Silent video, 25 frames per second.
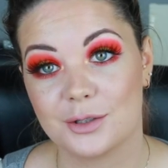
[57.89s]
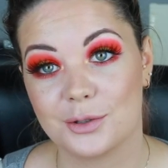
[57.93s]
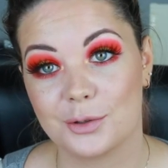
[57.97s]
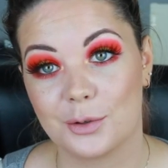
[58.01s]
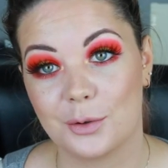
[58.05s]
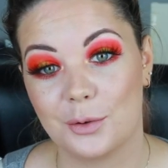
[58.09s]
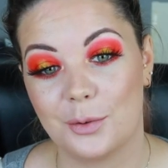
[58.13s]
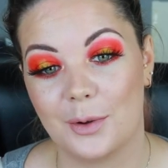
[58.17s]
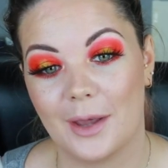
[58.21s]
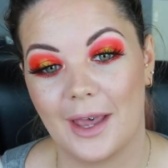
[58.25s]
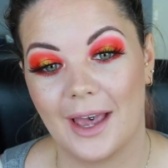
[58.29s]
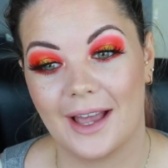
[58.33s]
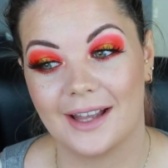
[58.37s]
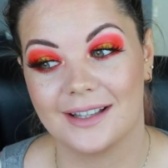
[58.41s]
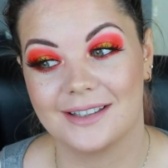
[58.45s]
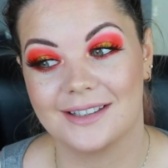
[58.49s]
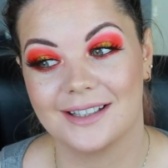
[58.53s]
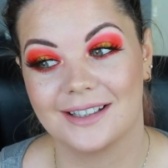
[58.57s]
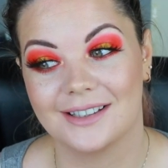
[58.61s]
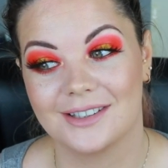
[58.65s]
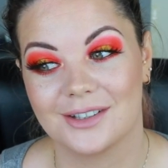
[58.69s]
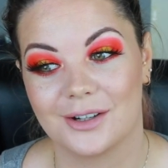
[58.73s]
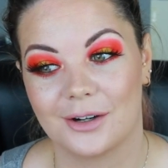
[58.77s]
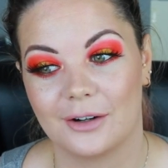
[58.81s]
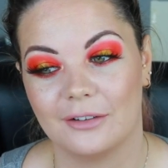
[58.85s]
So we had
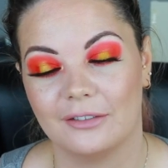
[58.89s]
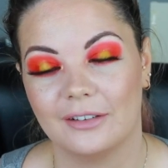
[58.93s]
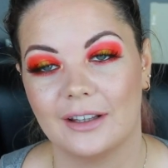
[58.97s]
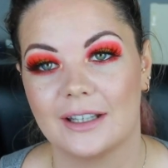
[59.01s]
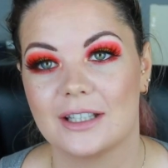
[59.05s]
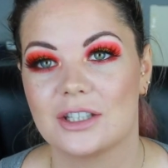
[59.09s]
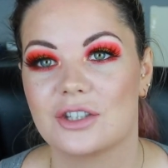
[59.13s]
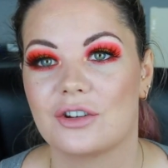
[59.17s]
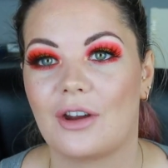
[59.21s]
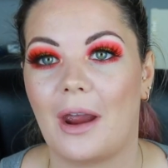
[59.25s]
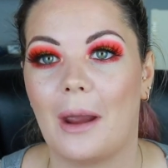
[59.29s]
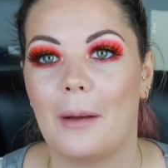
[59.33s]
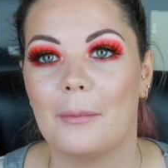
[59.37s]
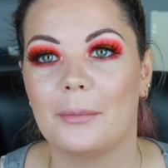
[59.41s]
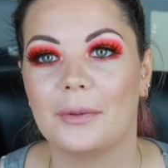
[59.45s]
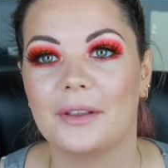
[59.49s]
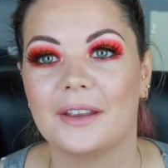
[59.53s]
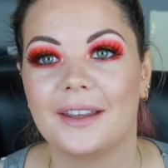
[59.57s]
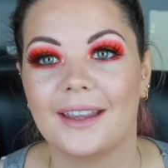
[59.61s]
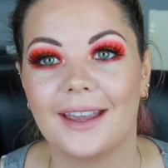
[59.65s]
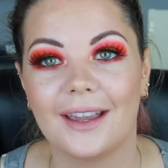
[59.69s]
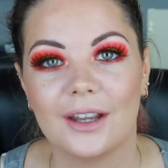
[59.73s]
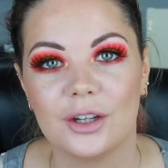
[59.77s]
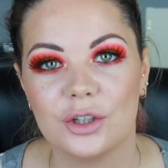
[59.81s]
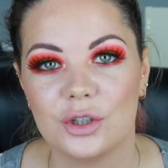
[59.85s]
to sort of like scramble
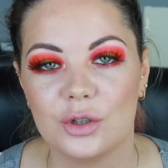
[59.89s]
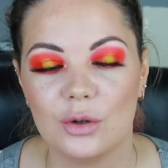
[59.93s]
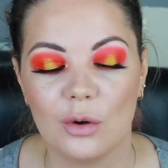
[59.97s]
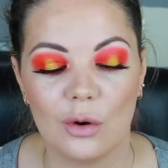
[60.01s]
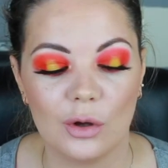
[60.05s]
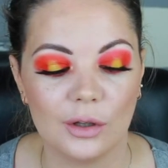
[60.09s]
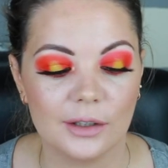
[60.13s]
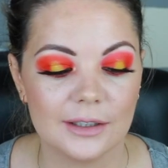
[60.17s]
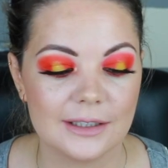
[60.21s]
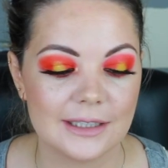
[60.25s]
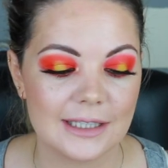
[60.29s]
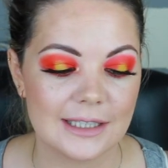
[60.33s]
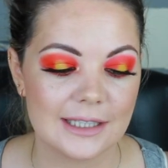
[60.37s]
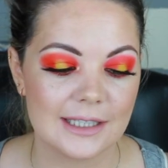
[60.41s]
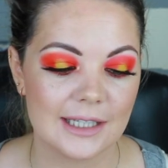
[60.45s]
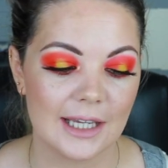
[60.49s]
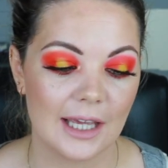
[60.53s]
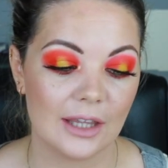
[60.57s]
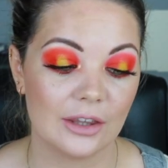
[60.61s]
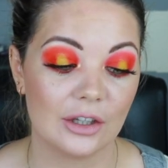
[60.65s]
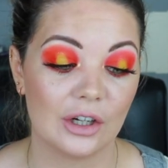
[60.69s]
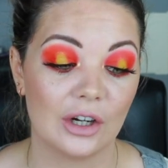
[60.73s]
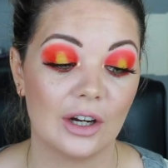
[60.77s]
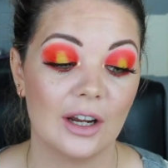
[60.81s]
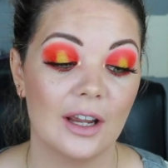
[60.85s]
and get a new holiday
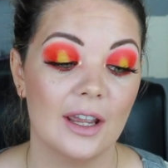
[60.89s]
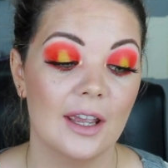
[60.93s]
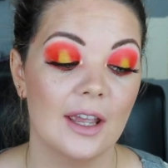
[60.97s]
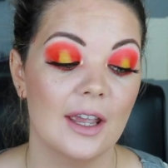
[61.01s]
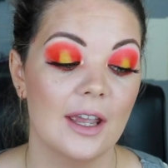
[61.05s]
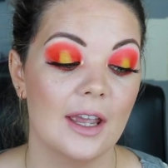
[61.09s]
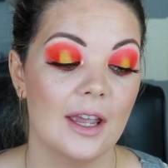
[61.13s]
together.